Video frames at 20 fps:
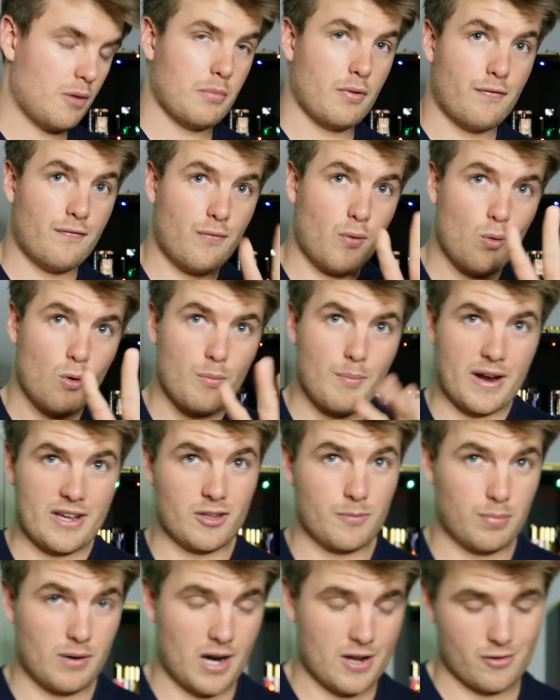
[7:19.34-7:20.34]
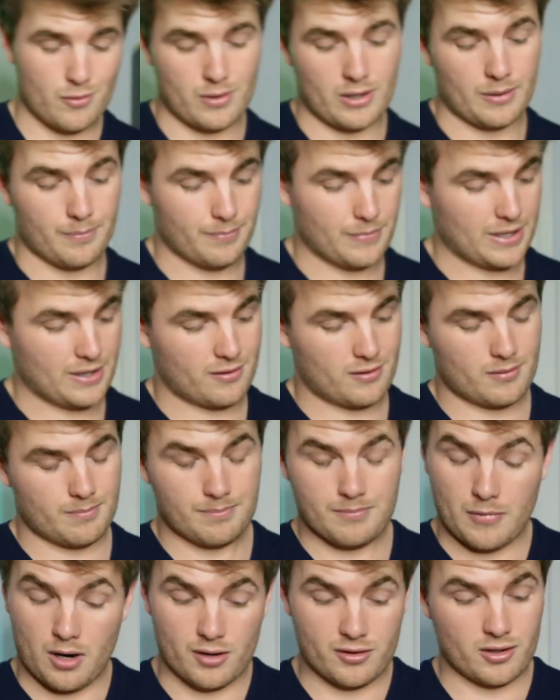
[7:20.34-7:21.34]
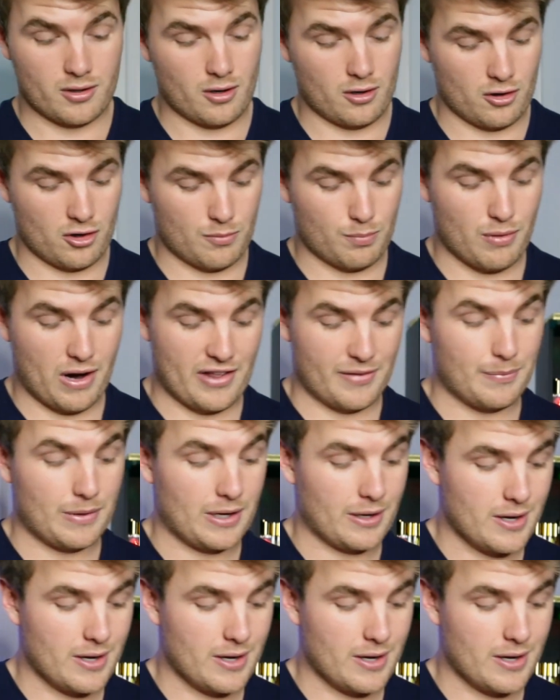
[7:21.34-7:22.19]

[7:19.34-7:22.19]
number 4 might surprise you here. It's honestly starting to surprise me.